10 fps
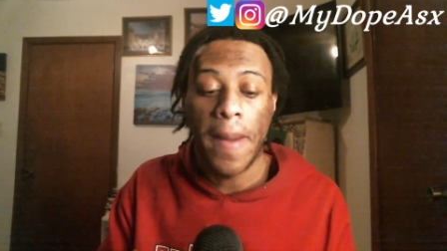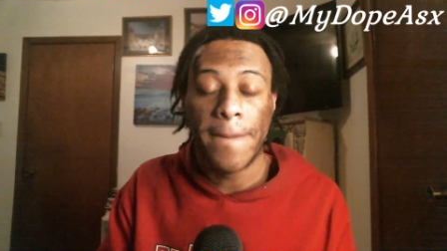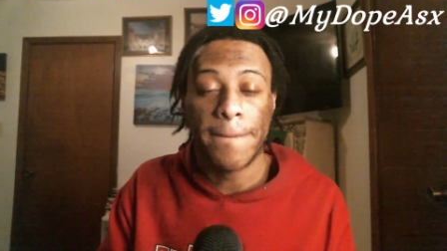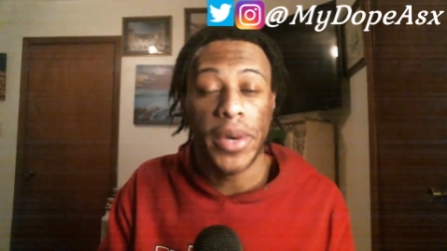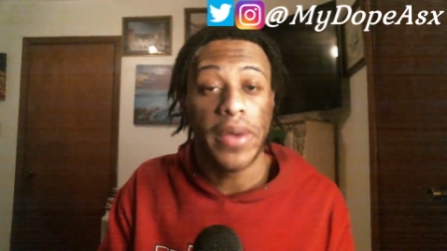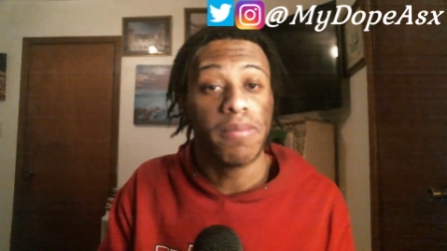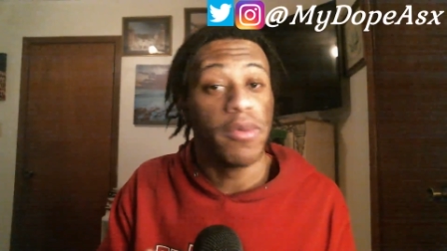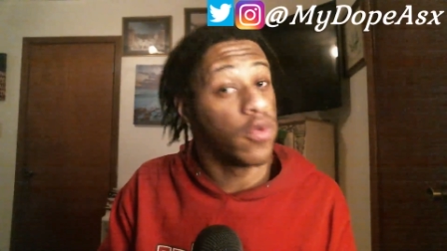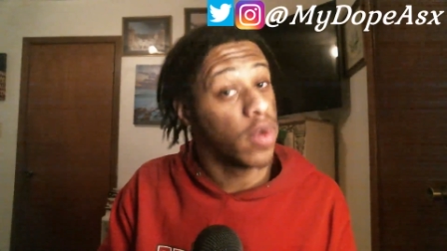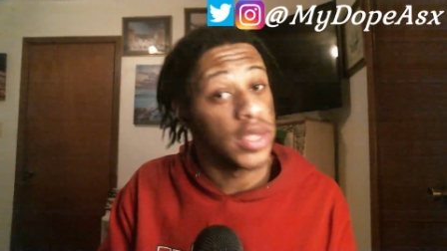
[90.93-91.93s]
But
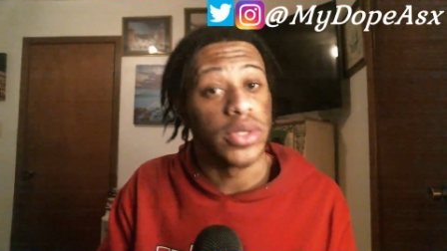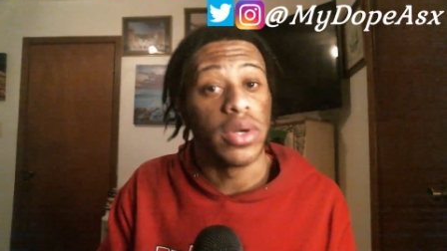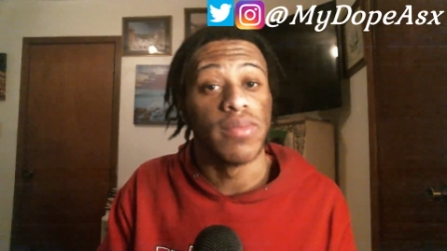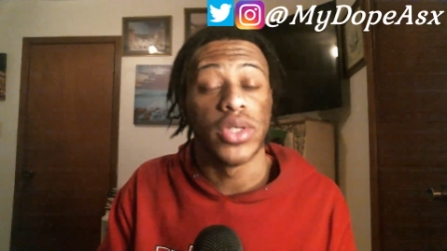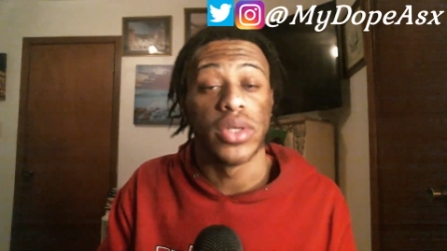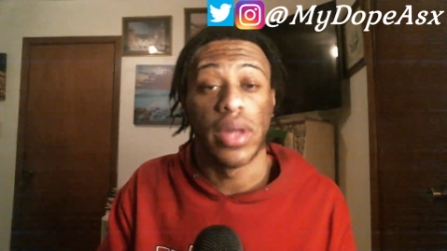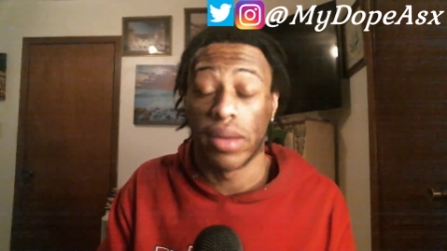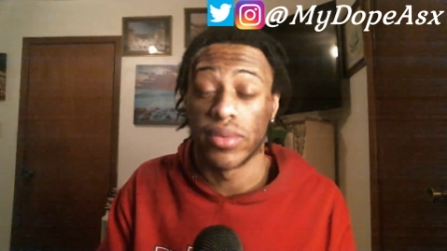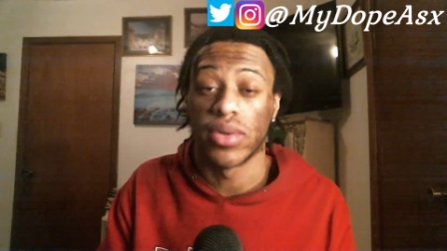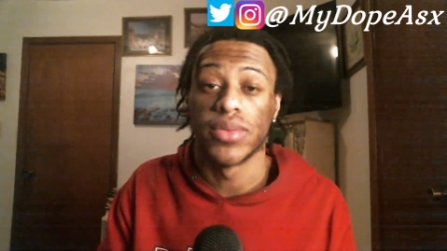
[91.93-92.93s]
before I start, make sure you like,
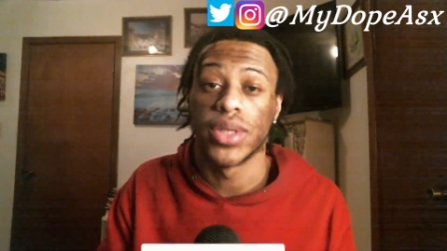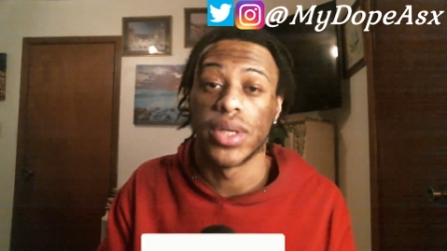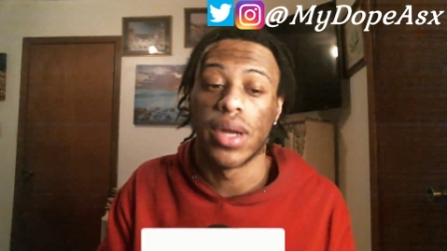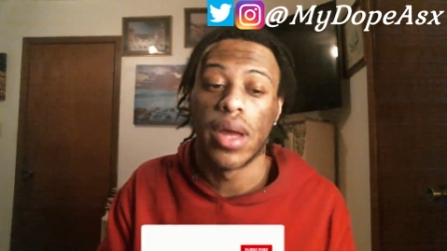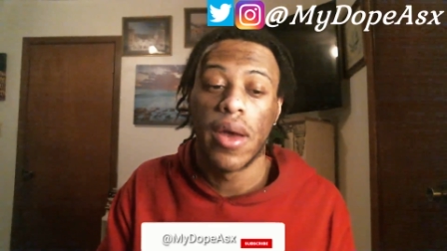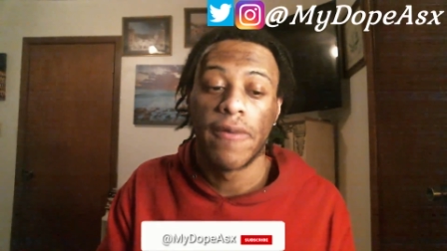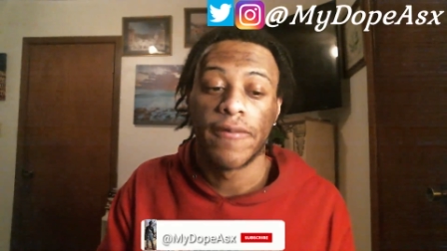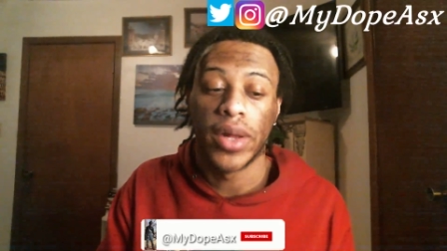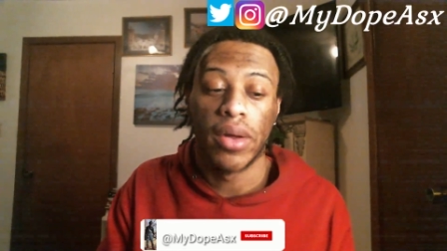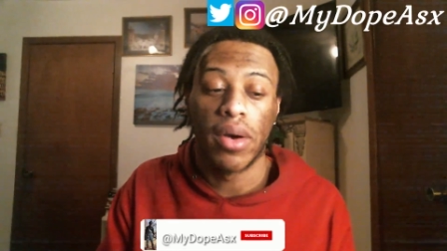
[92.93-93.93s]
comment, subscribe, share.
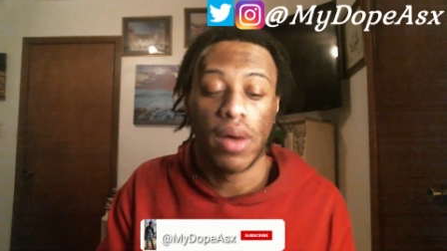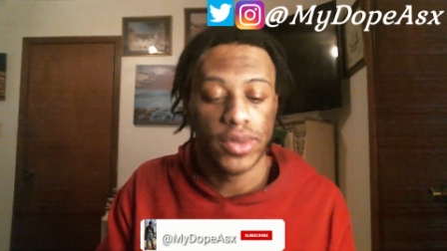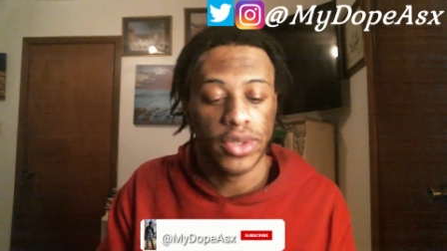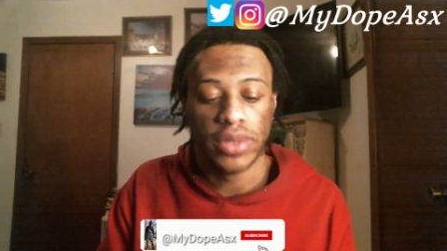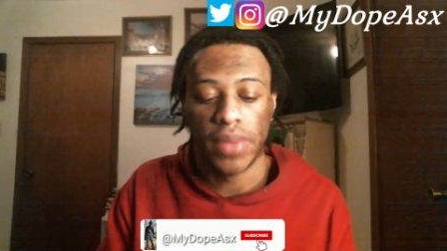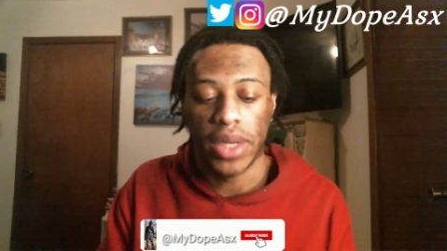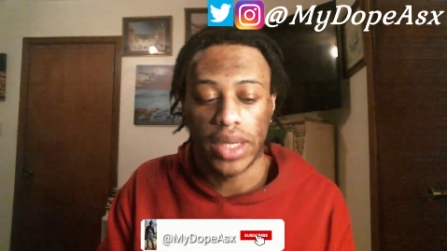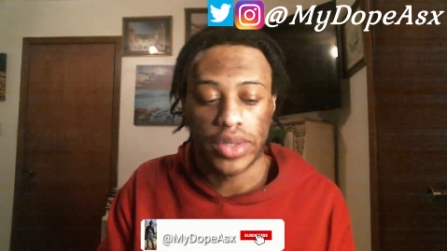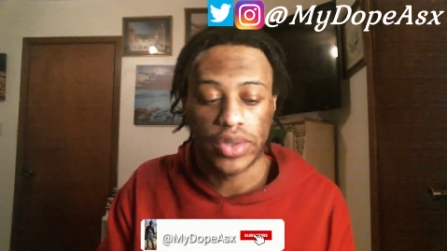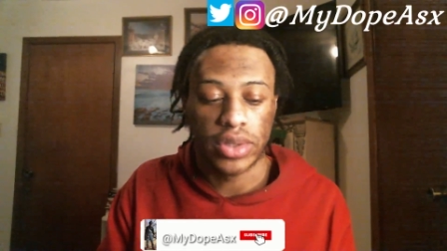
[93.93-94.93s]
Follow all my social media in
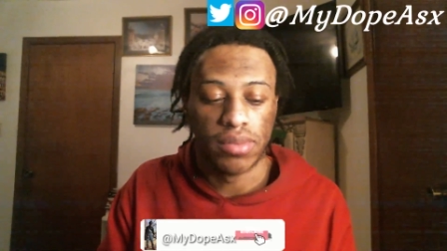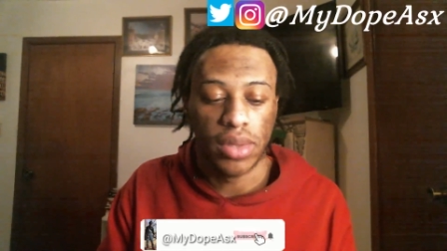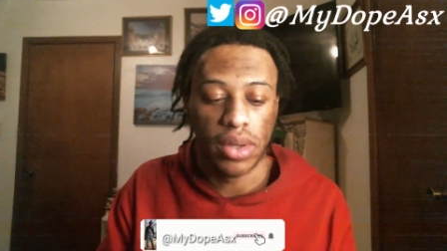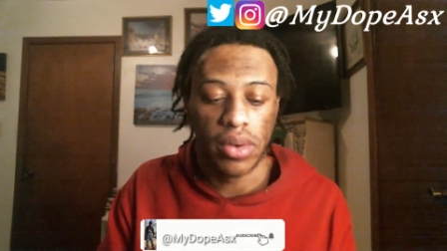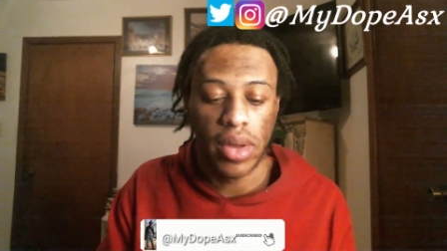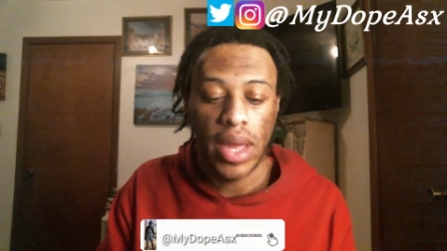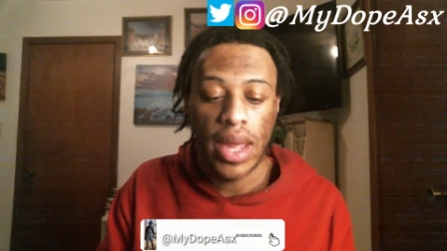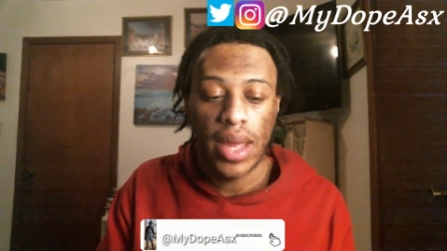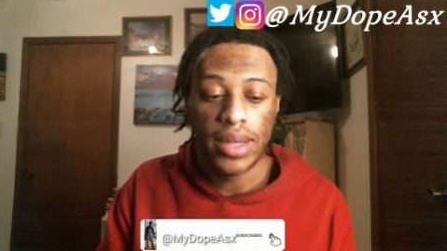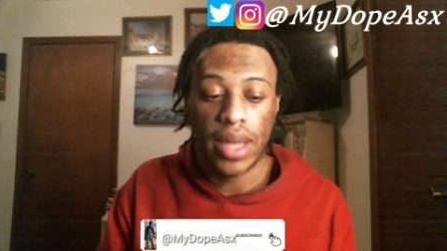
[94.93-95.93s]
the description below.
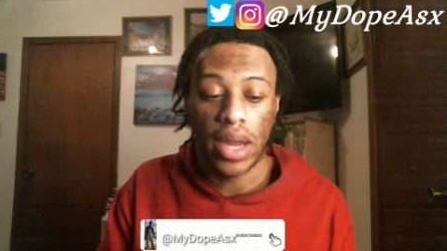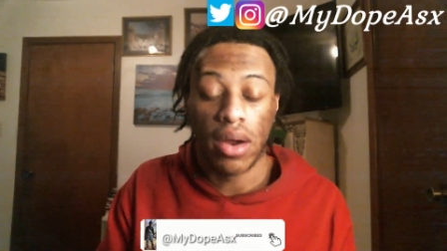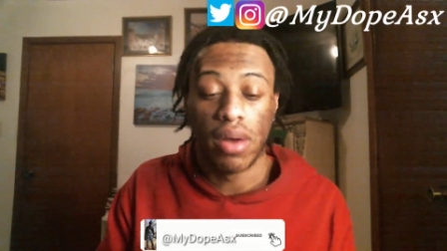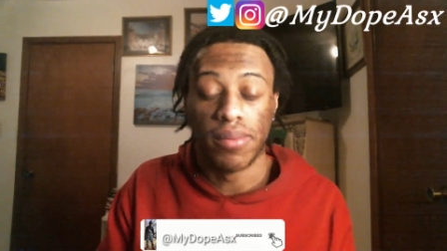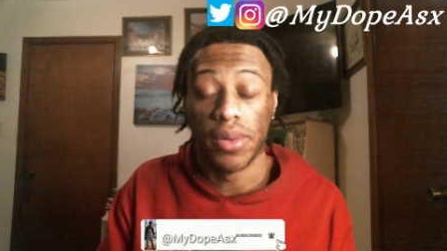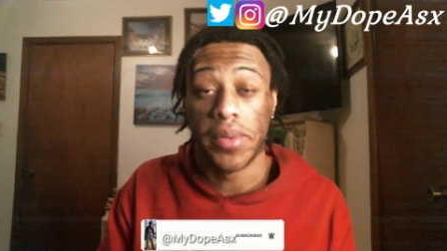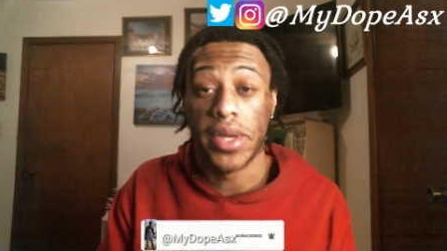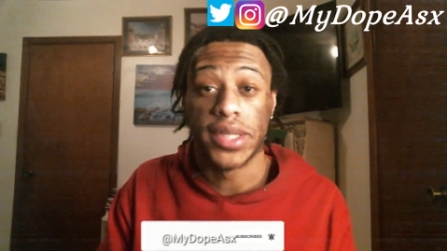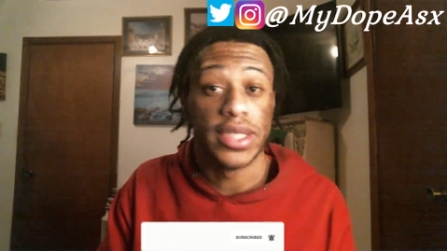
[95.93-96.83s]
They are on the best.